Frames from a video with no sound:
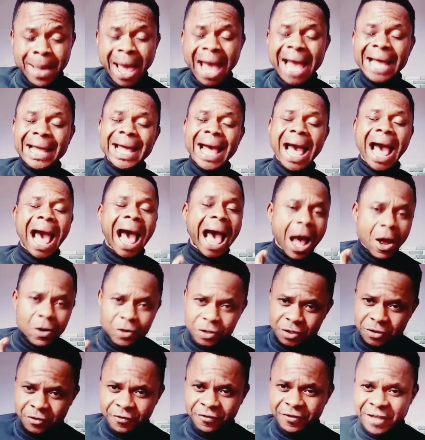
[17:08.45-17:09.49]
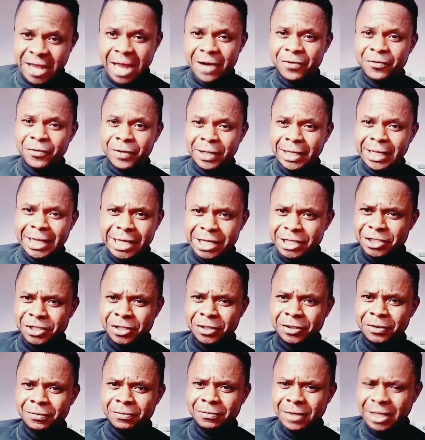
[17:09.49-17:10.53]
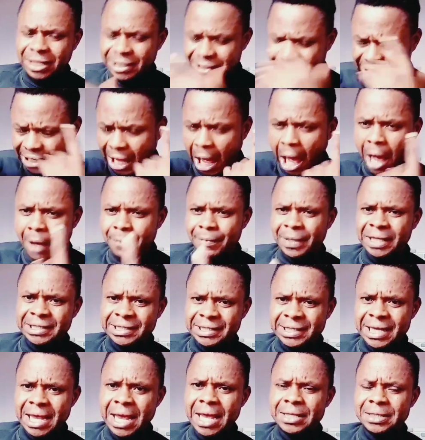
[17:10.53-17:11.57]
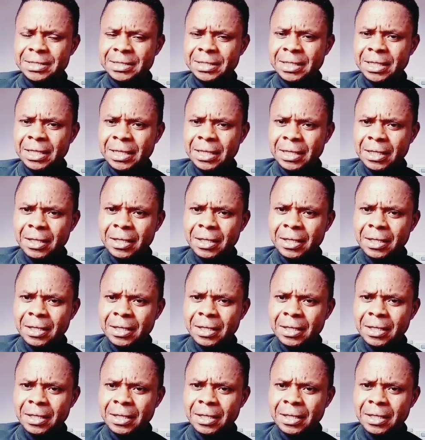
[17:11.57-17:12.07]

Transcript: back out of that religion. It's common sense.